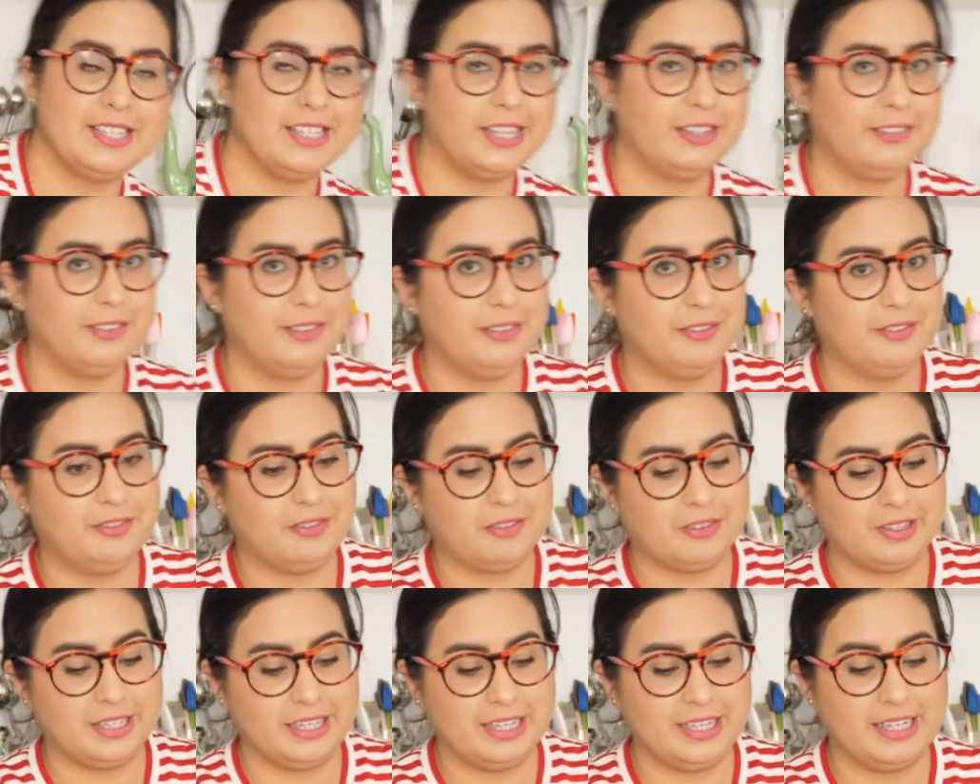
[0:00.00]

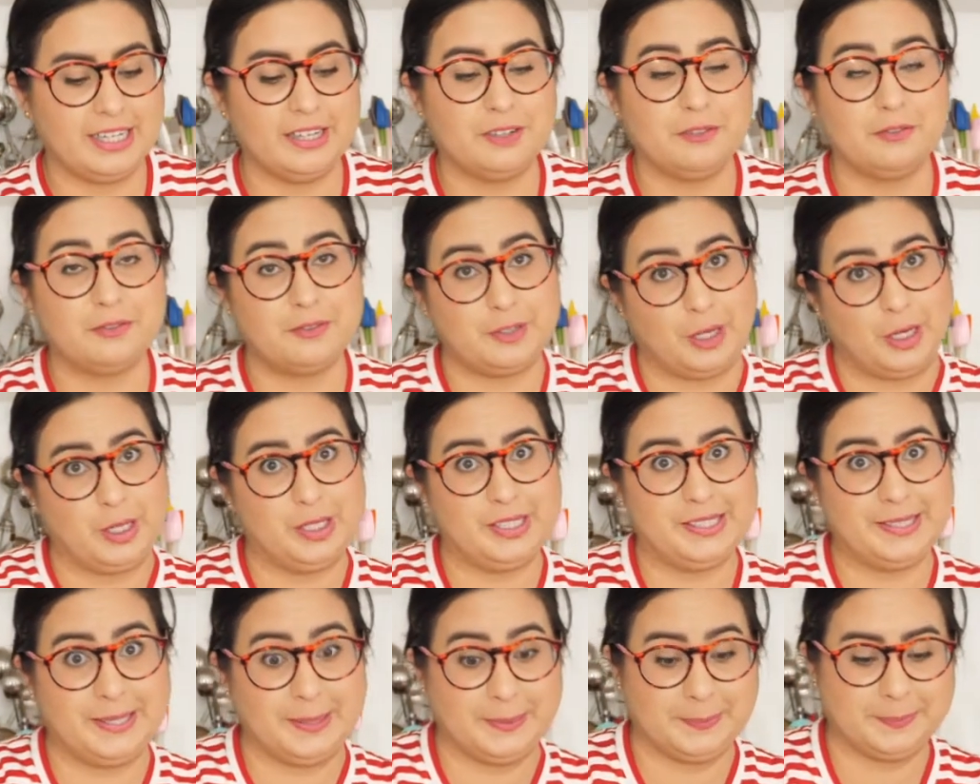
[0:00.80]
dairy-free
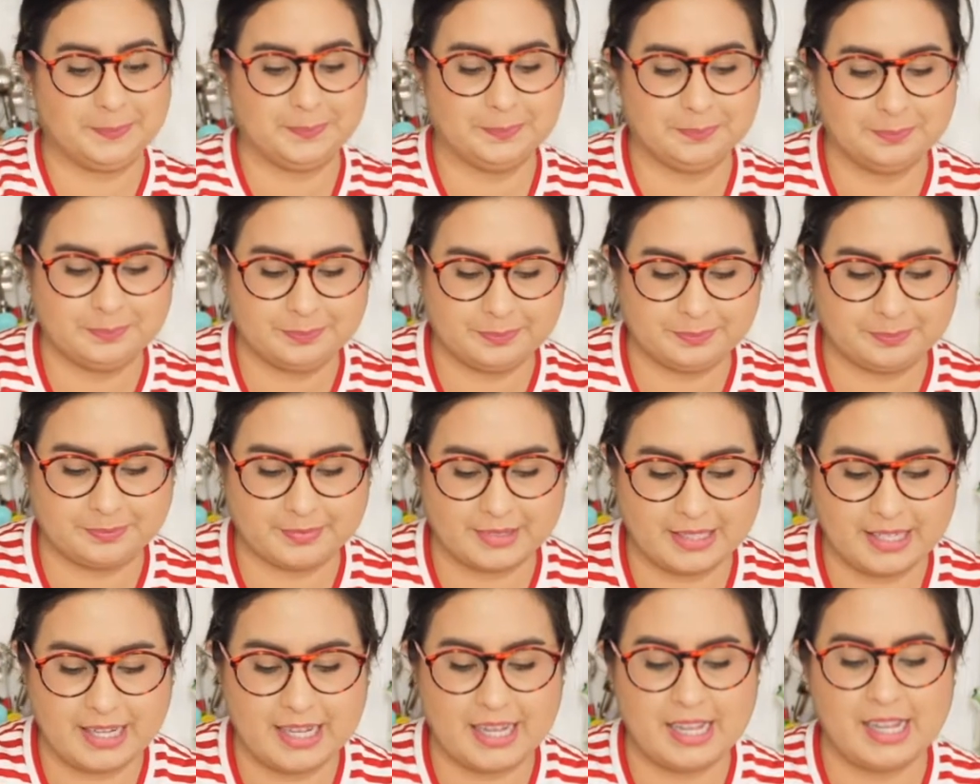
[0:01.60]
frosting.
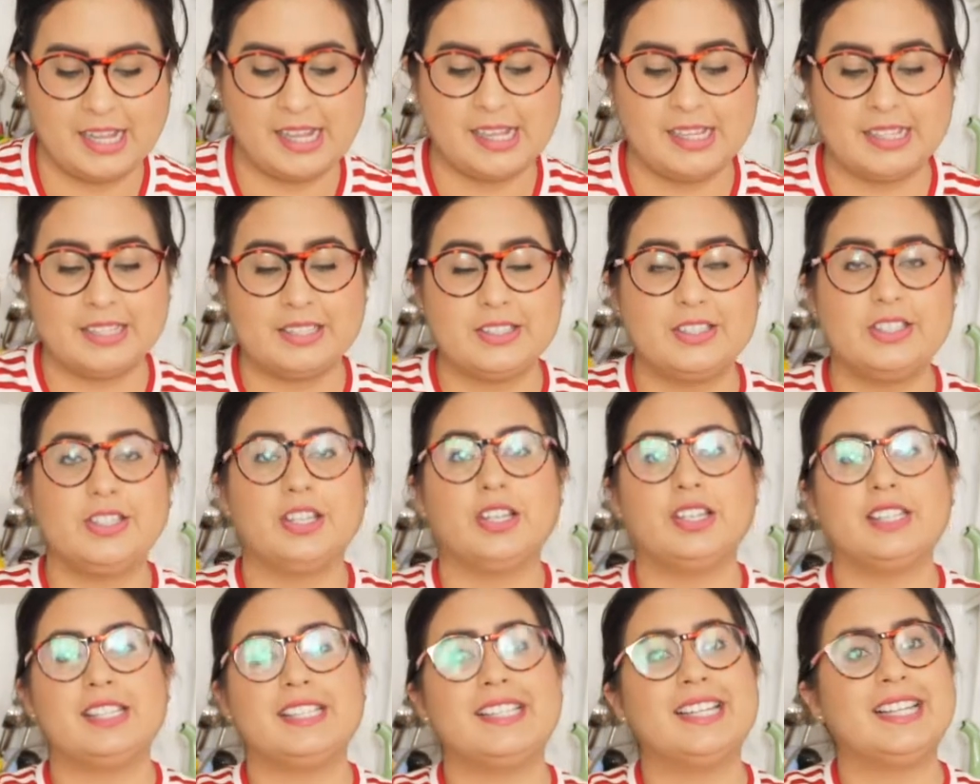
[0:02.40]

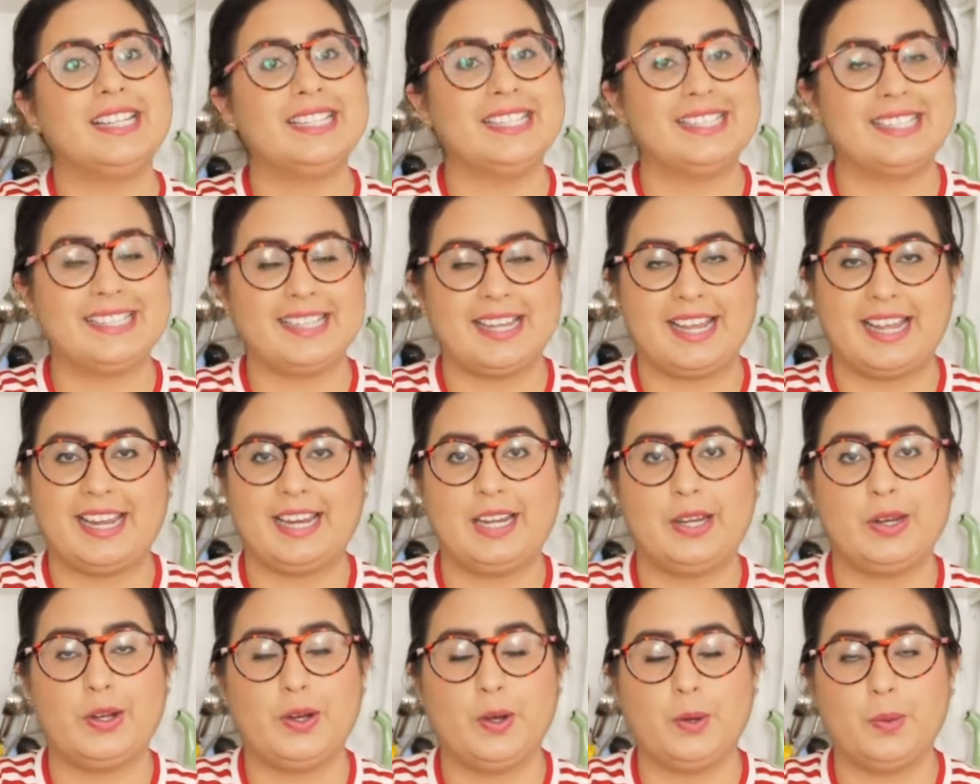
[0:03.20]
Just a
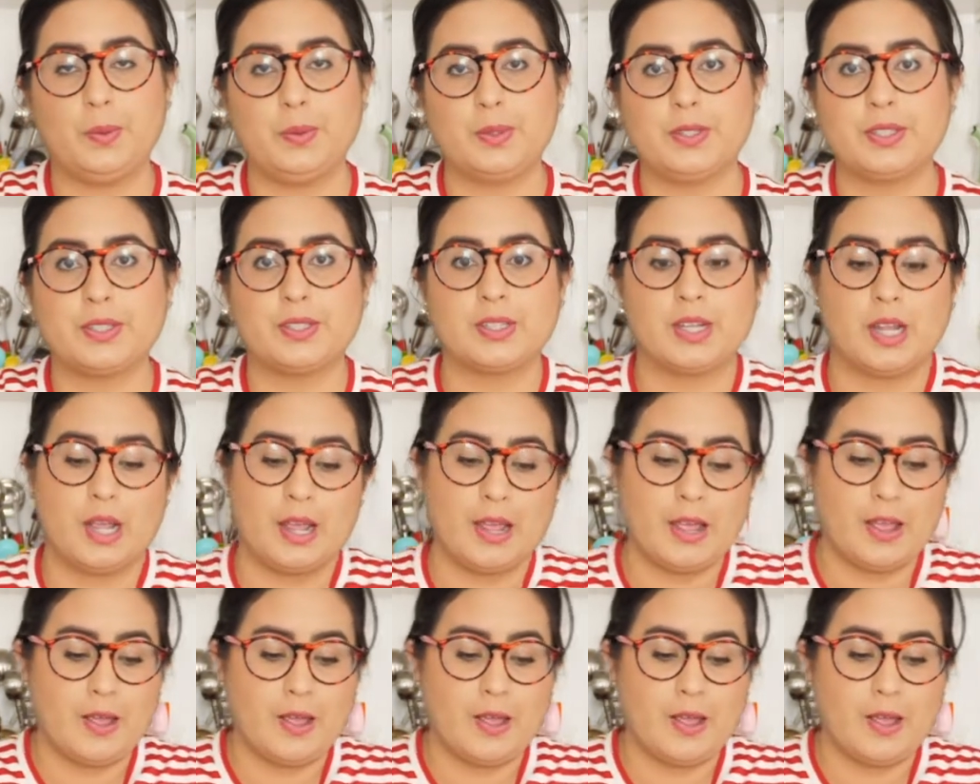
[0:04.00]
side note,